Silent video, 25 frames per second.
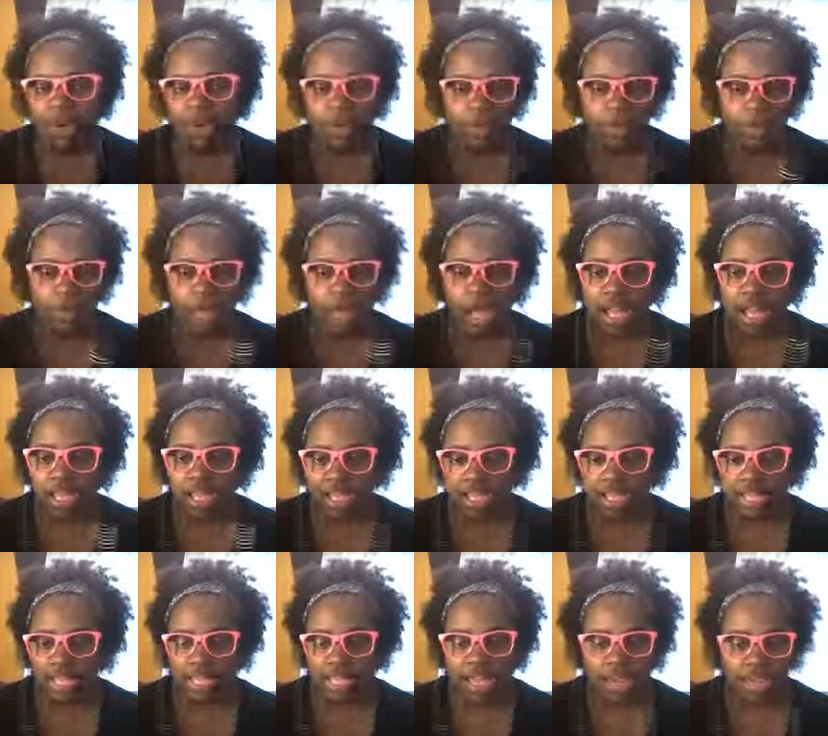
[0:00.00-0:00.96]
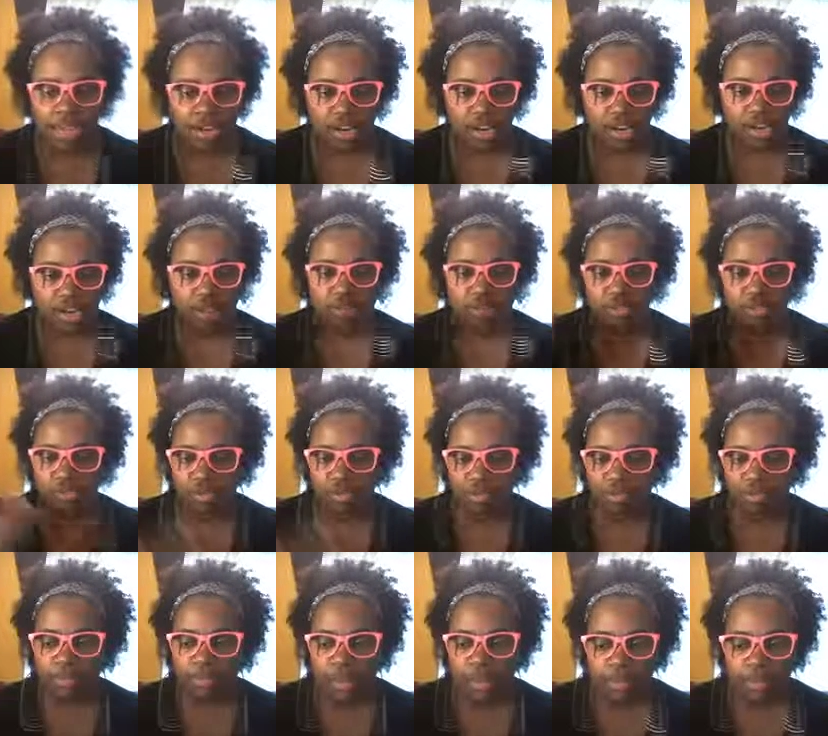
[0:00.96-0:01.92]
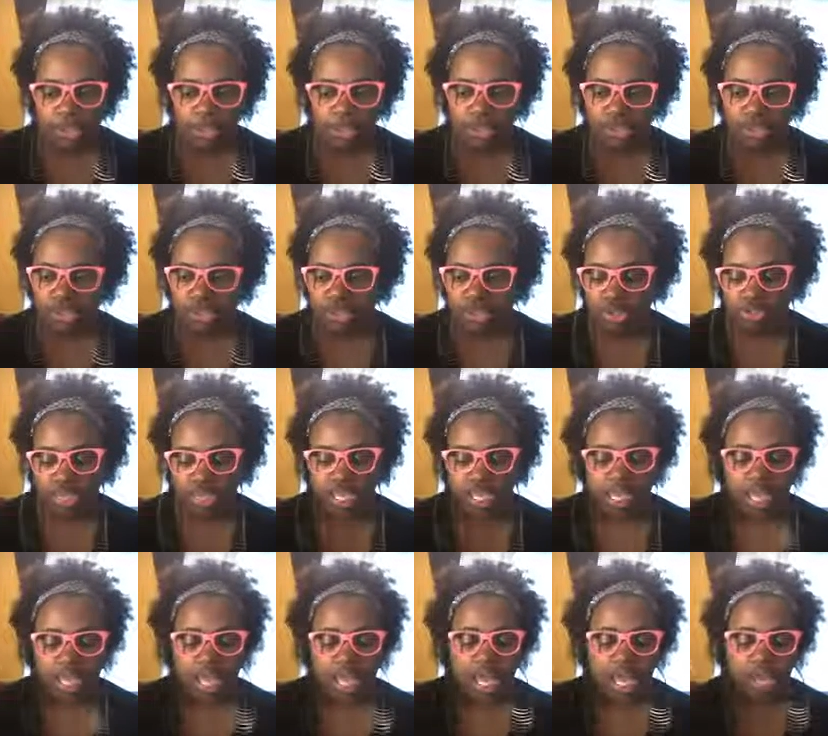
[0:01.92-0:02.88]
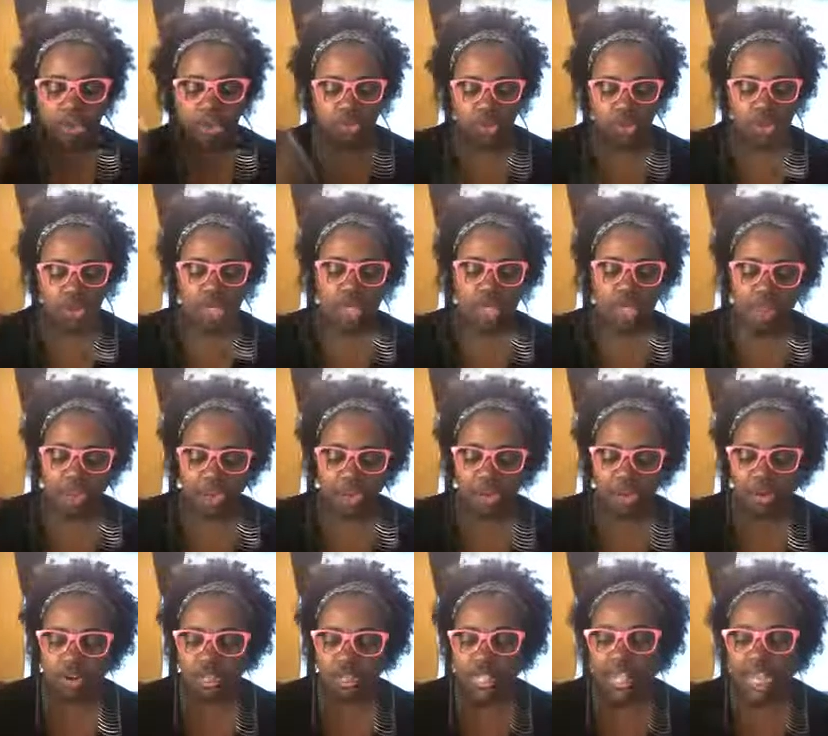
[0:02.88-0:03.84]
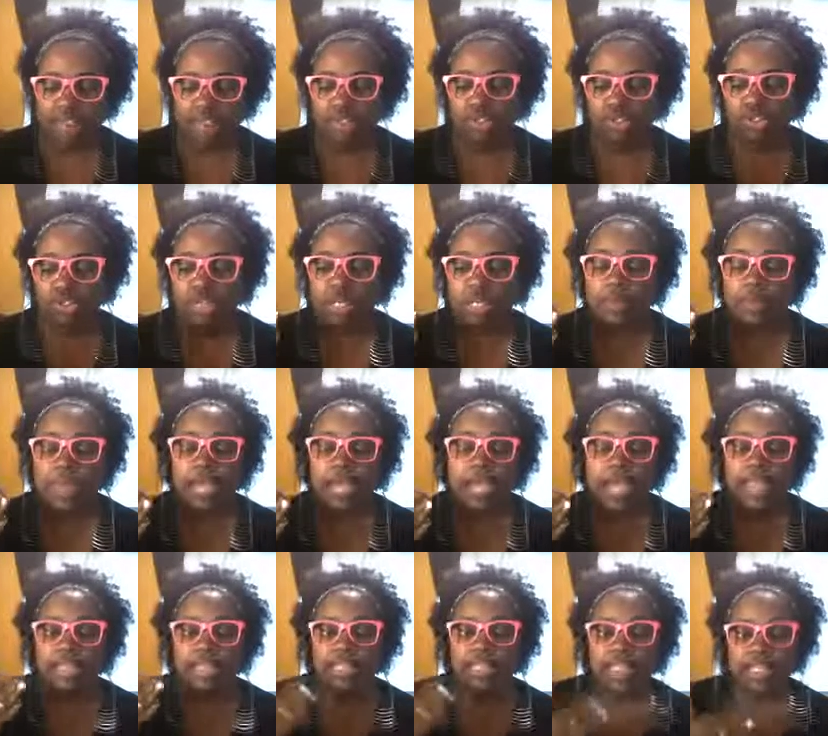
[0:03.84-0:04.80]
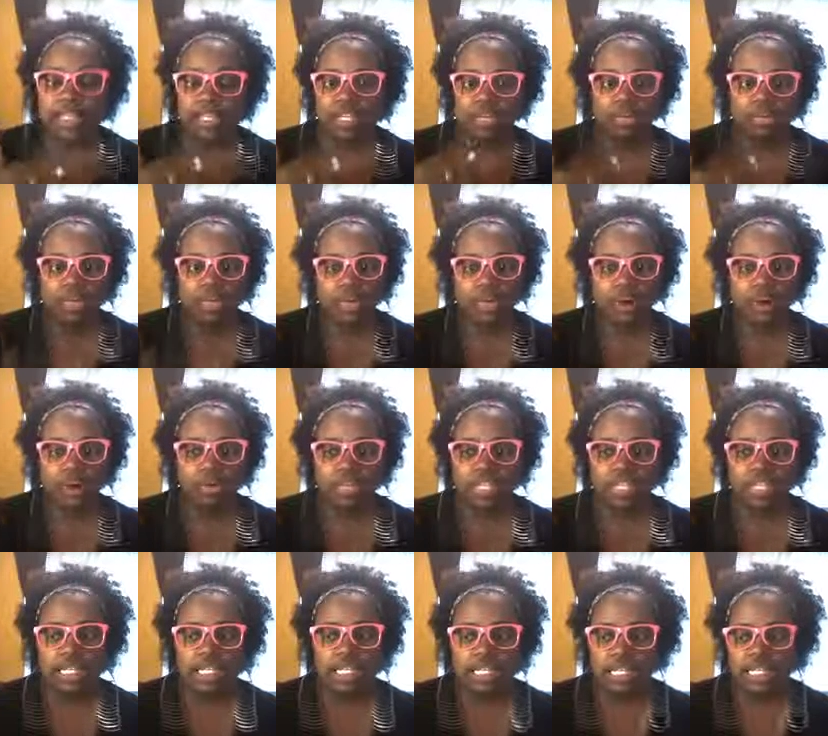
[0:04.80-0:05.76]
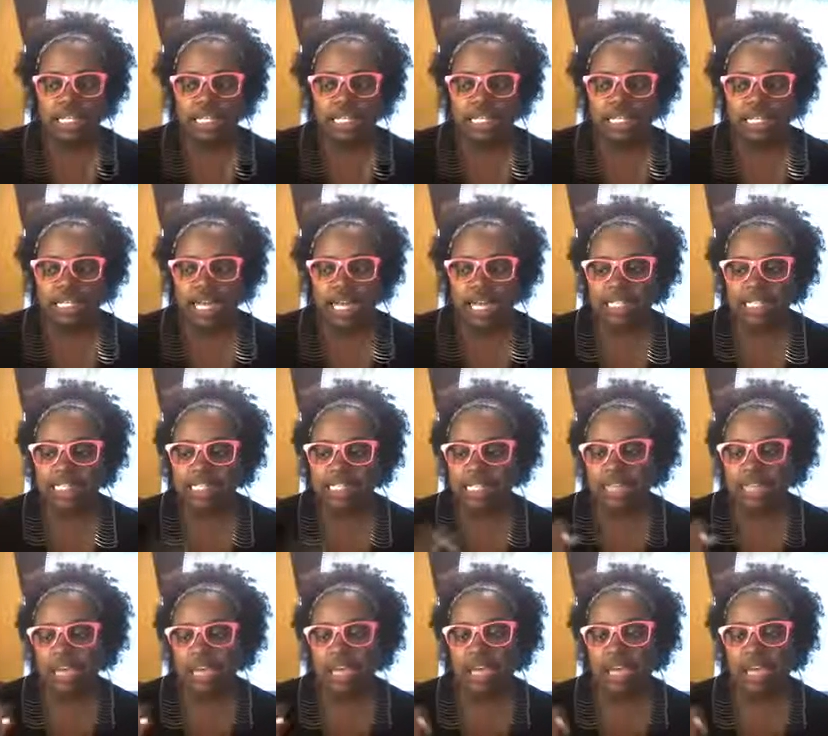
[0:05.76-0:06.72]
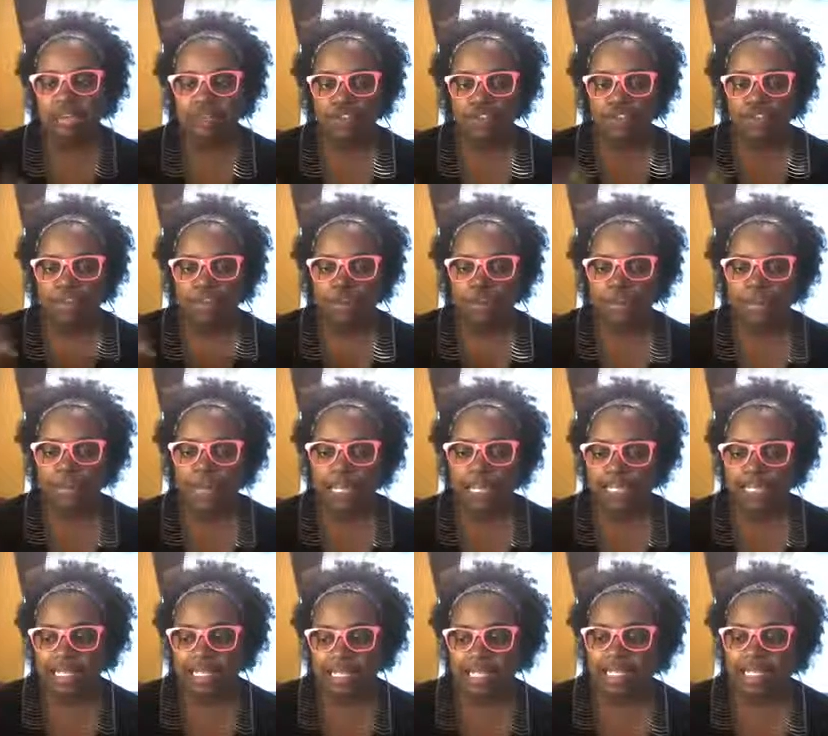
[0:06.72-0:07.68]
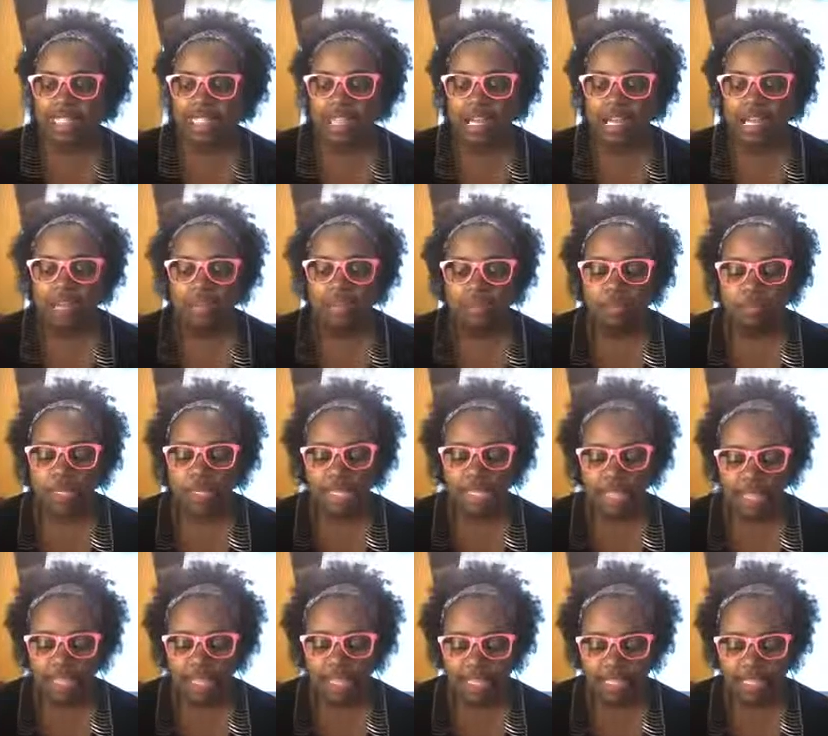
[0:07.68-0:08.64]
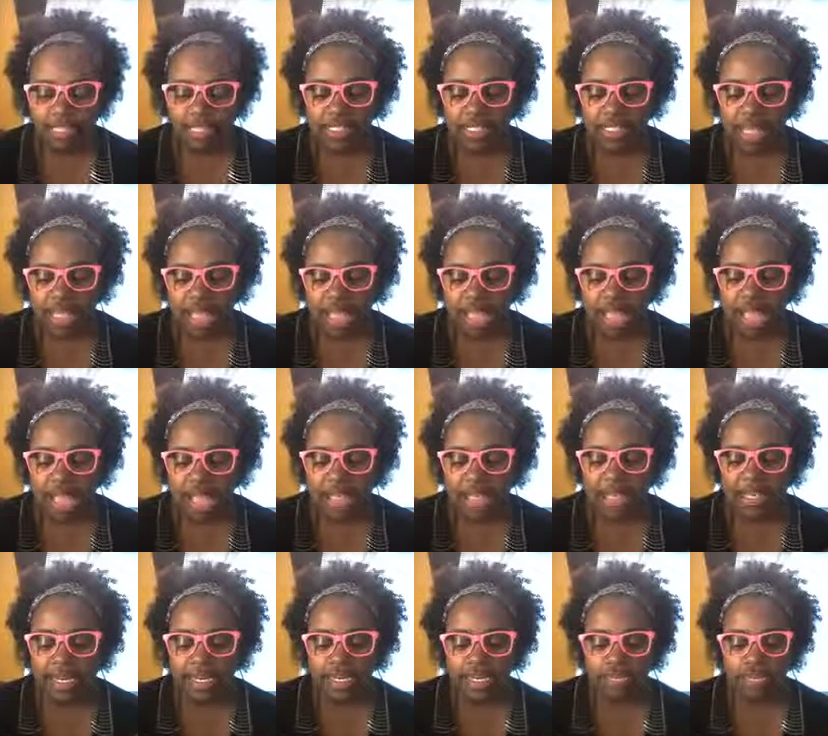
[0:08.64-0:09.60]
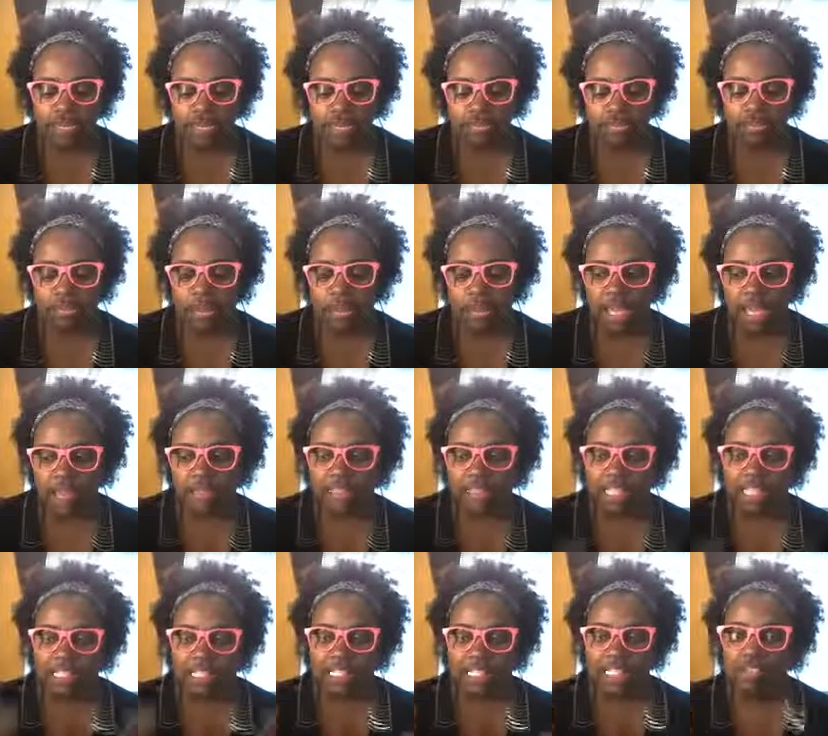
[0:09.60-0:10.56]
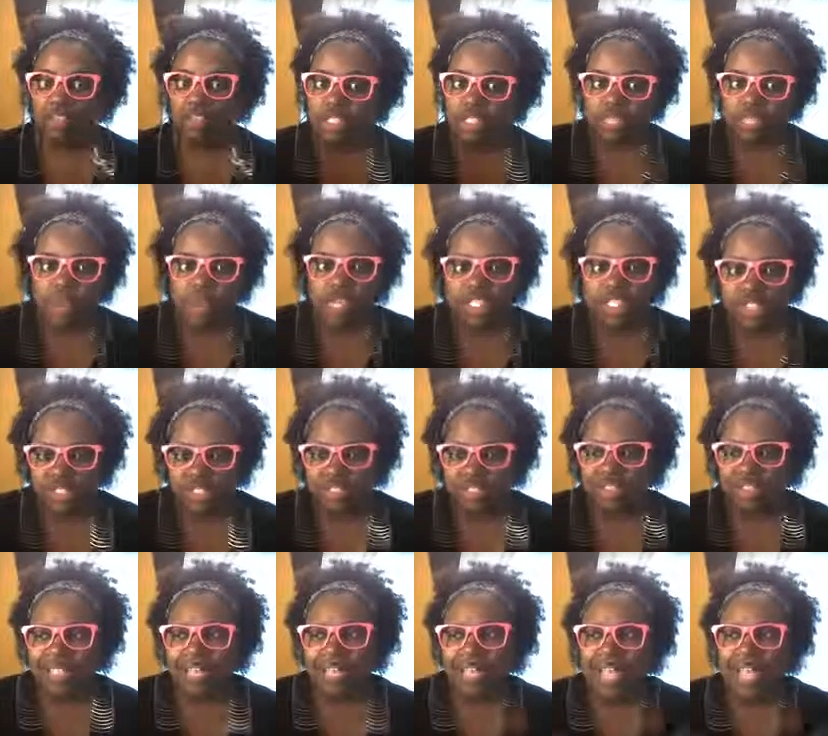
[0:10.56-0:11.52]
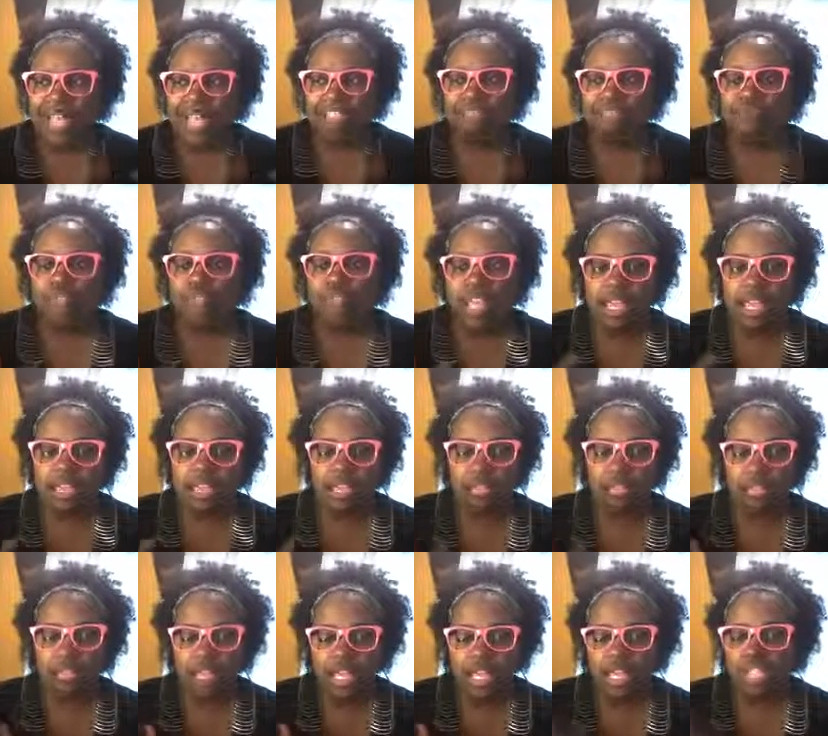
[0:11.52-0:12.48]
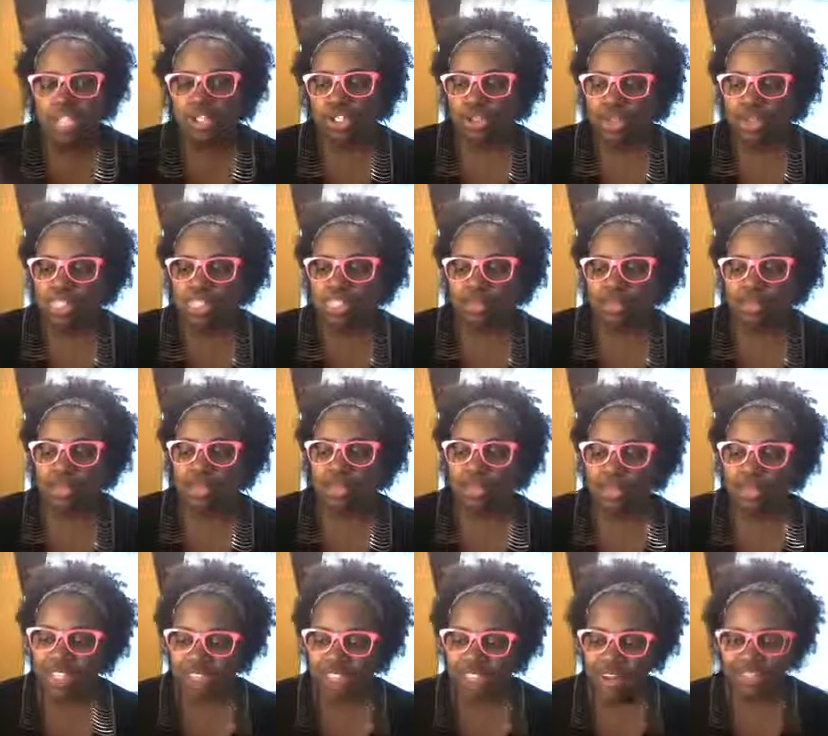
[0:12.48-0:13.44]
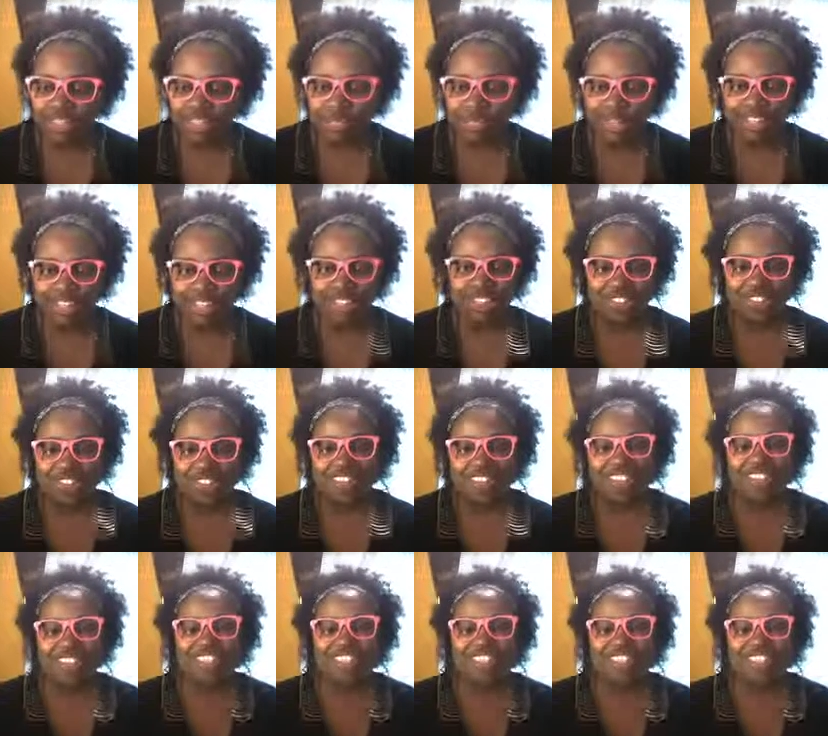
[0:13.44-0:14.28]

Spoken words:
blog it, I don't post it on social media, I don't talk about it on live stream. Like you can only get the content if you're on my list, because I need to make my list feel special. They entrusted me with their email address,